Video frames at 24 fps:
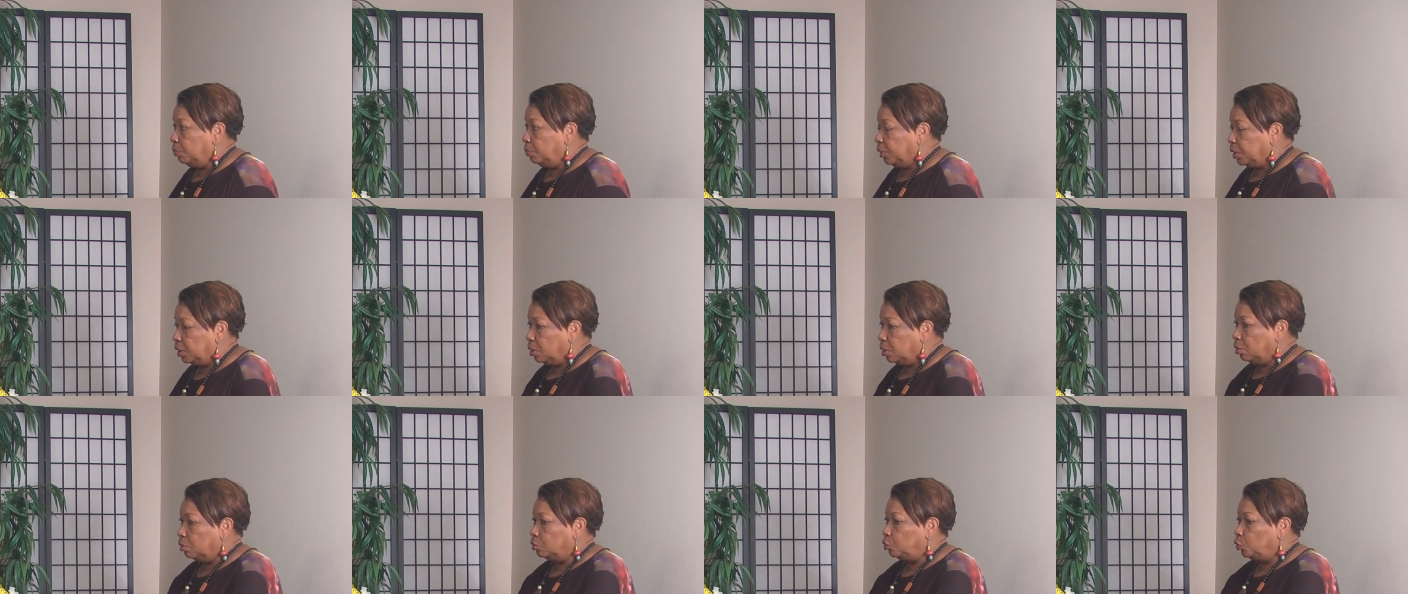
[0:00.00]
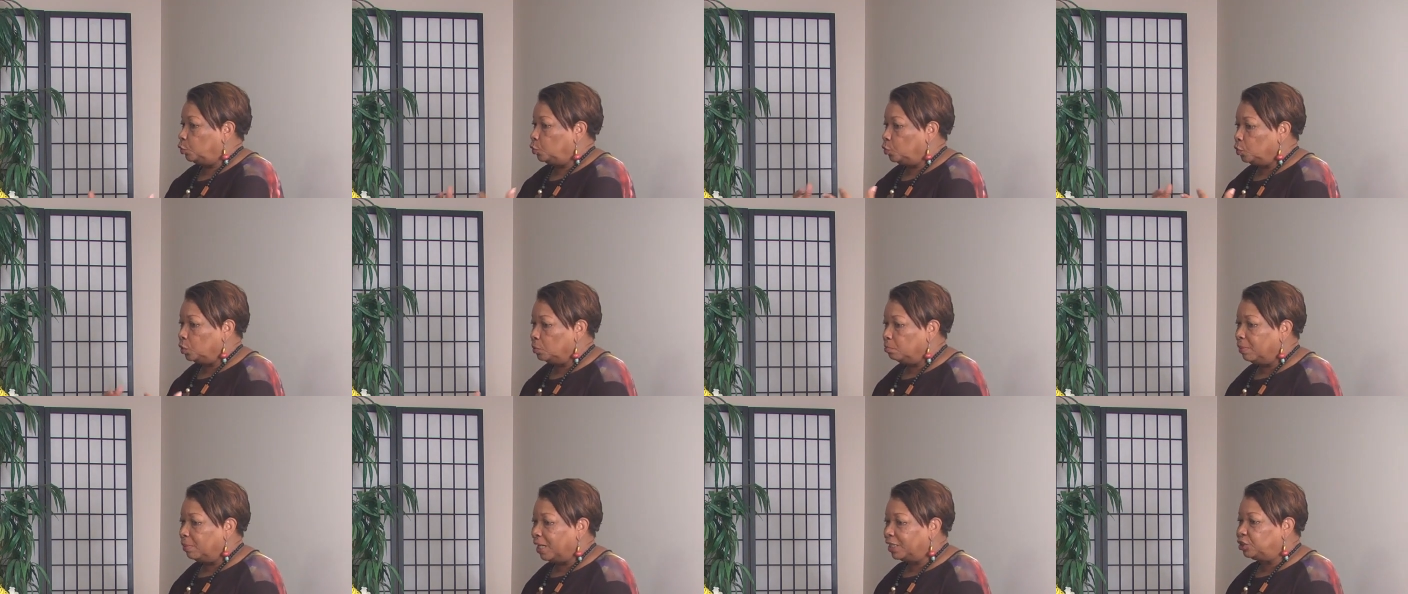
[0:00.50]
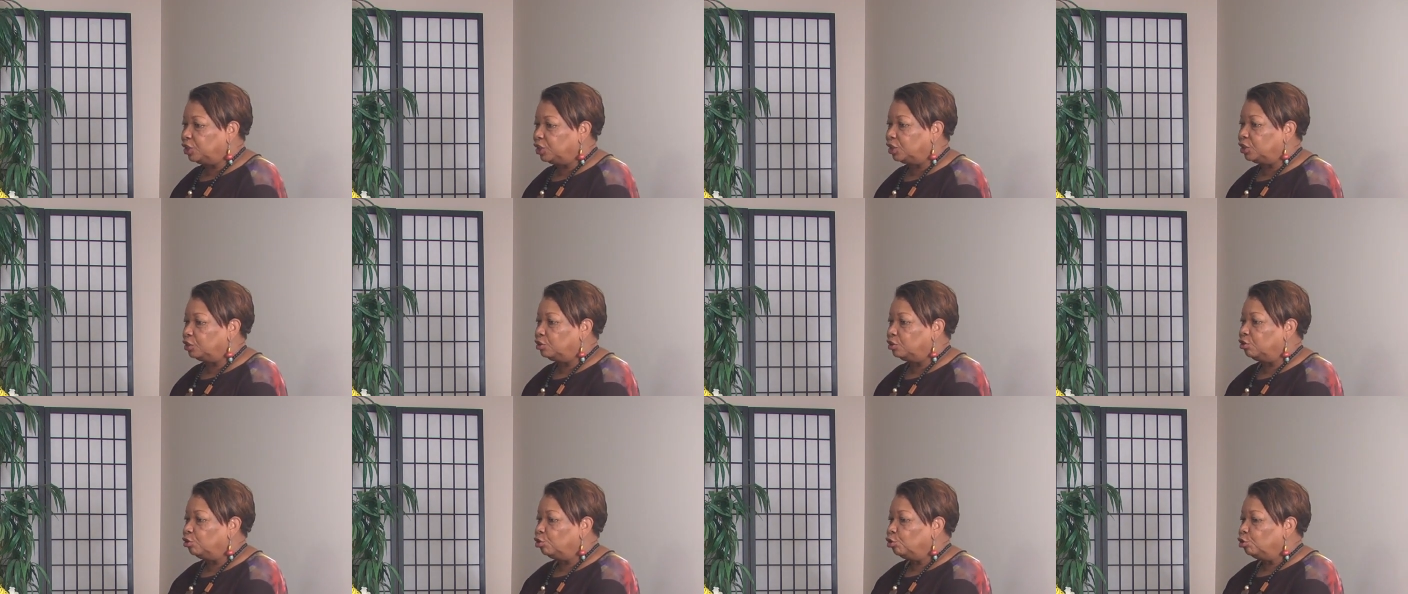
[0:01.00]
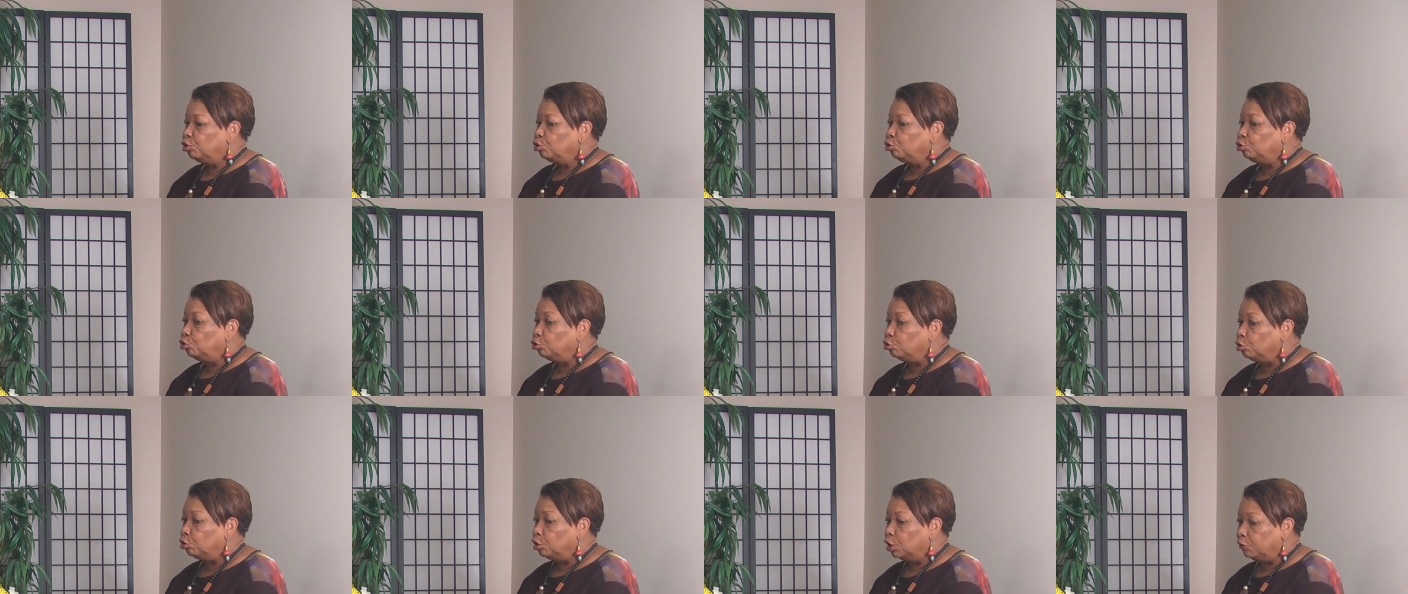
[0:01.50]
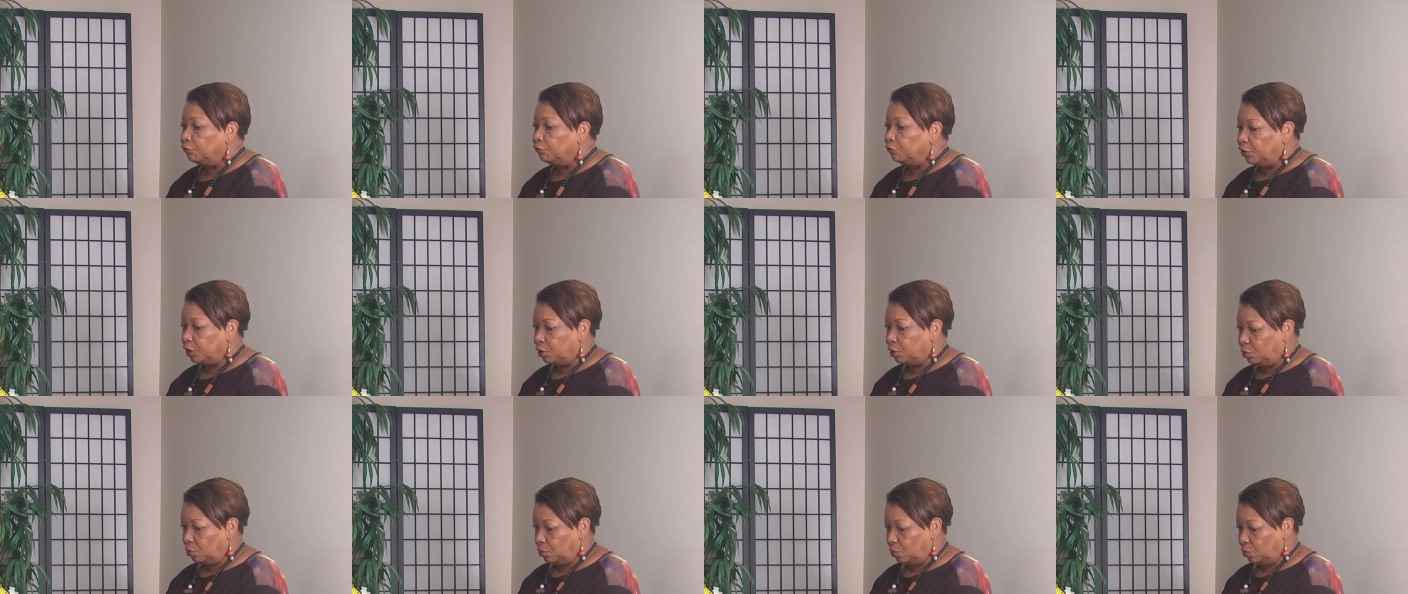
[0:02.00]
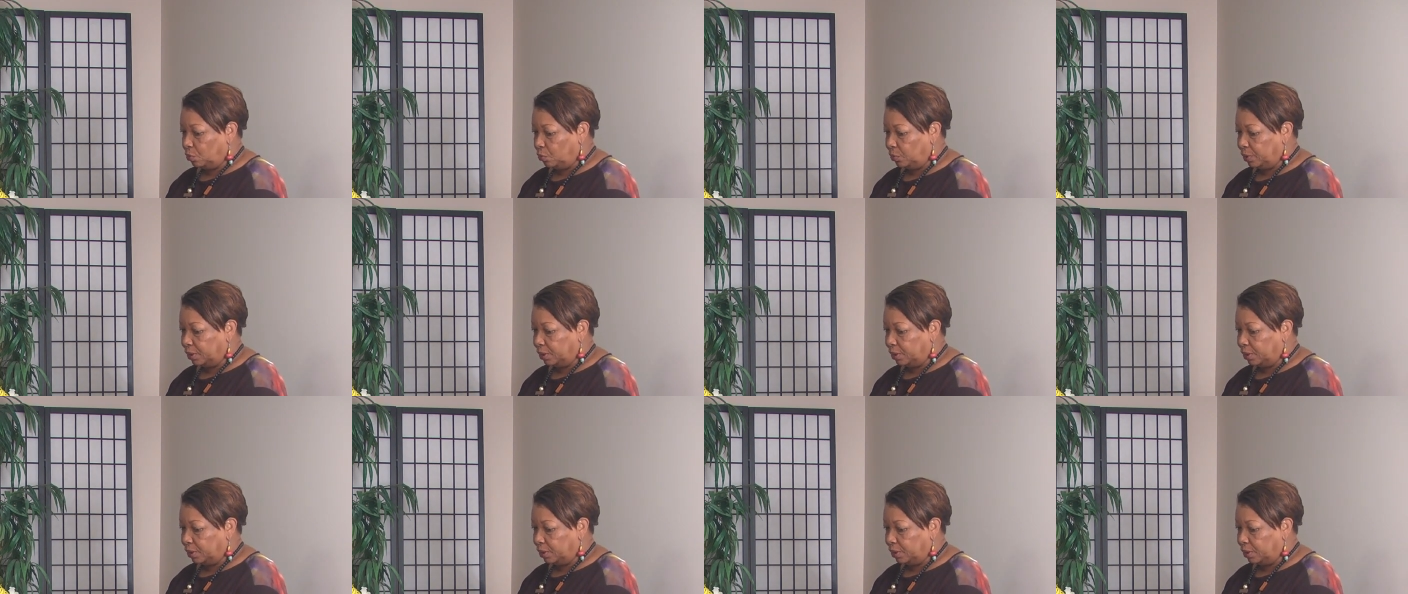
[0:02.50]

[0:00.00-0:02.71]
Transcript: Because you imagine you living